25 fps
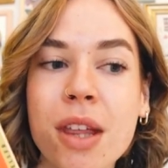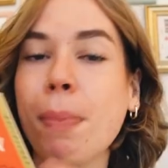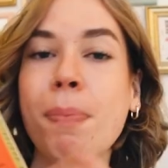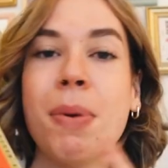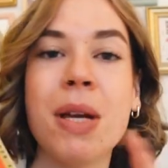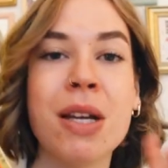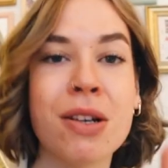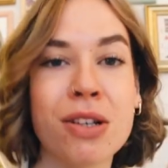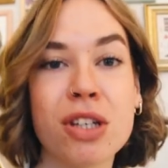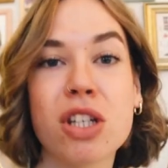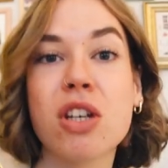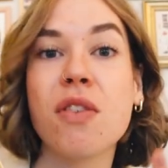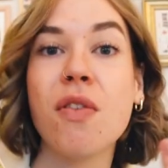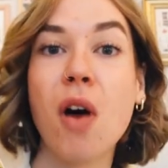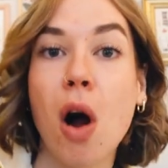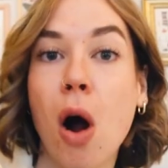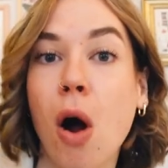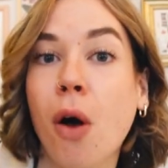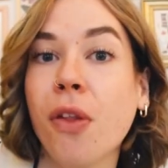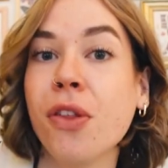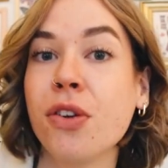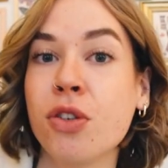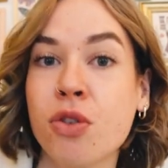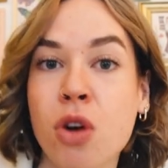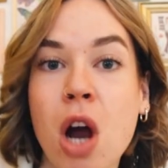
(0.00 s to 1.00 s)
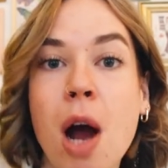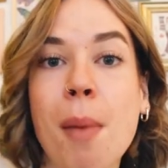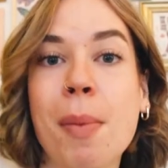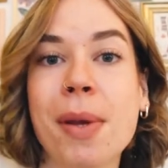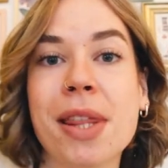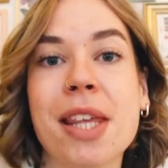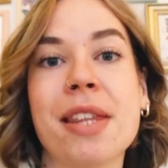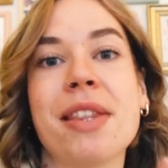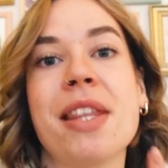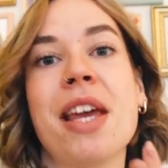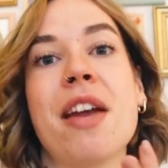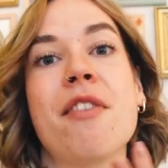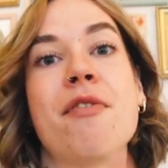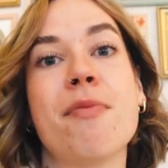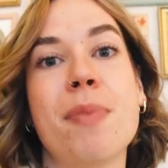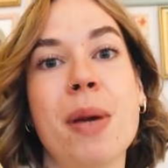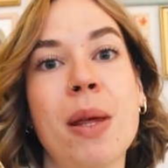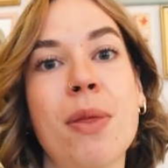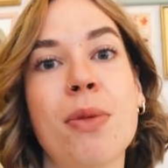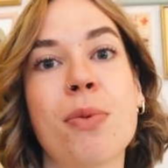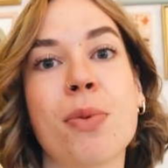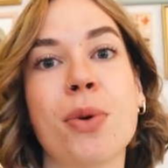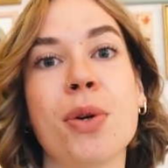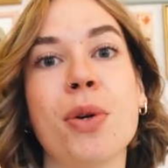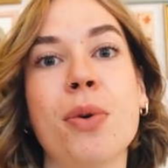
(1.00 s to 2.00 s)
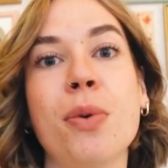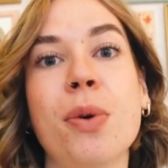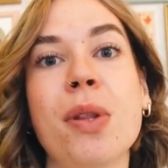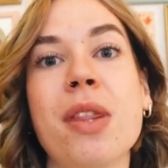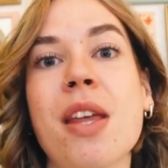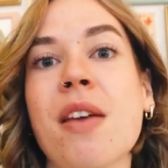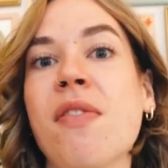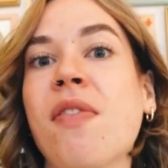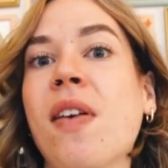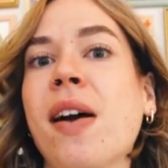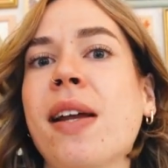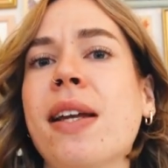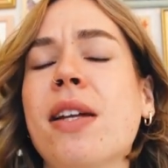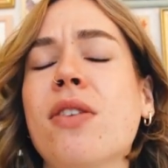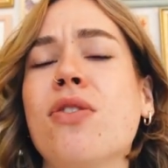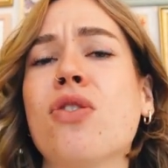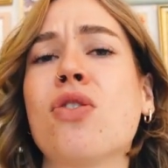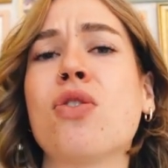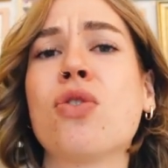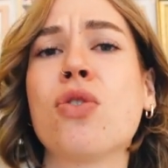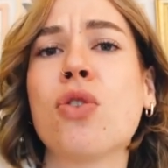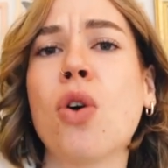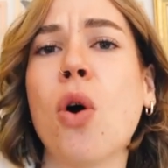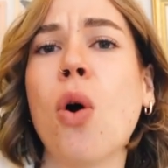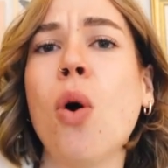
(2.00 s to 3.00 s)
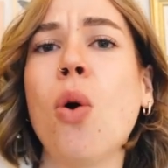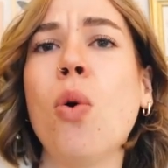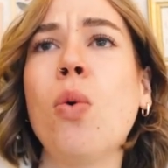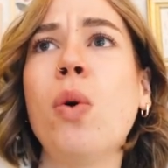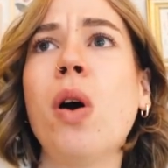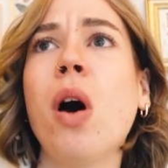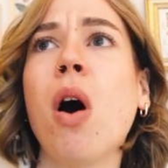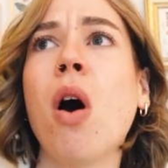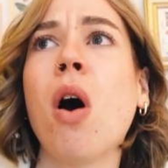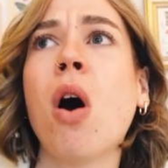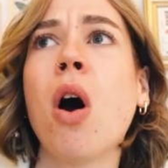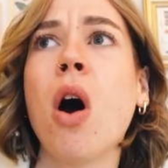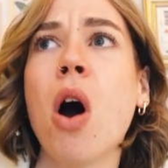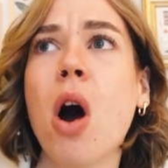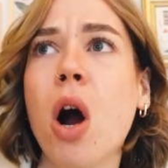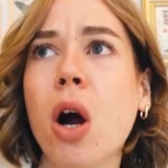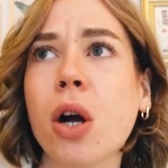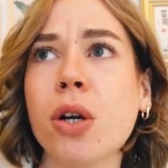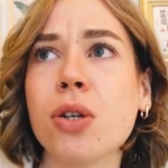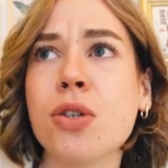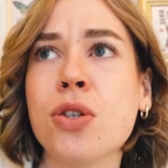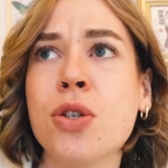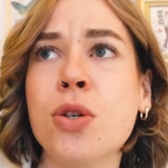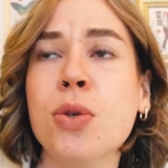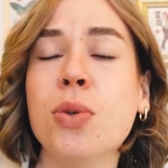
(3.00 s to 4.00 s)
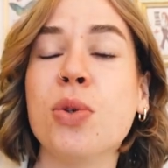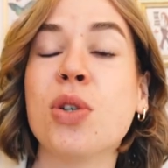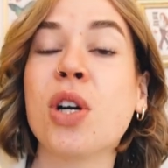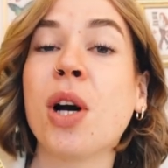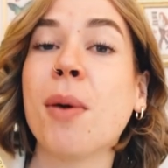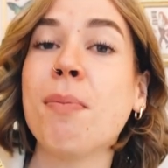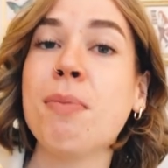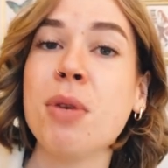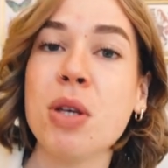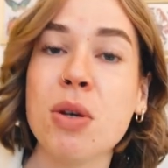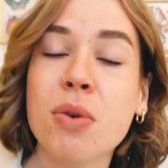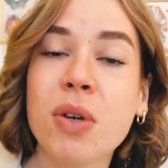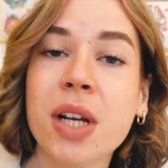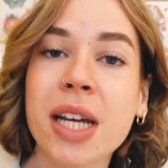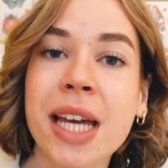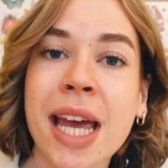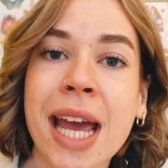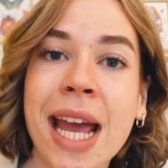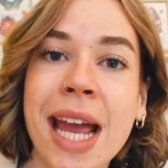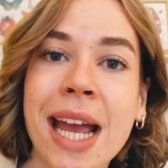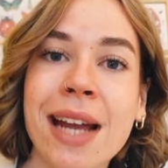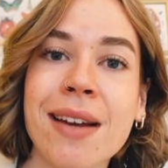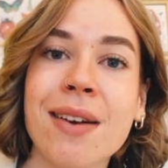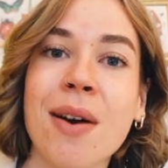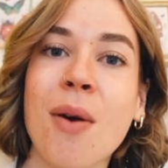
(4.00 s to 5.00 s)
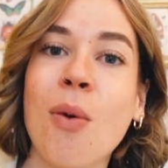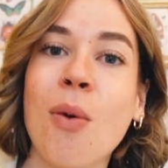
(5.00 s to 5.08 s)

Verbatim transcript: But because of all the trauma that they have been through, they find it so hard to communicate